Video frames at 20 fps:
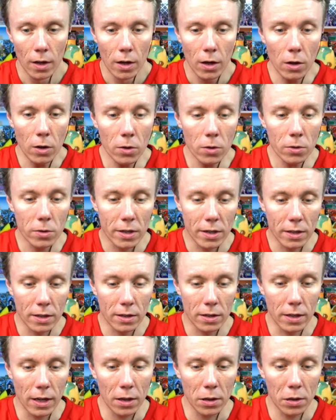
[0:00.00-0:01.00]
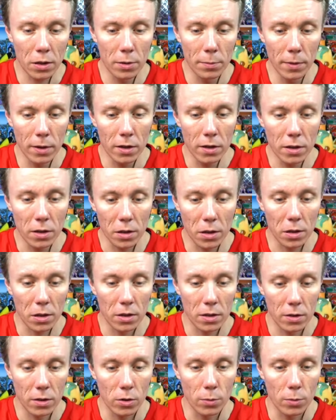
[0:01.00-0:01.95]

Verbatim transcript: Oh! Customers!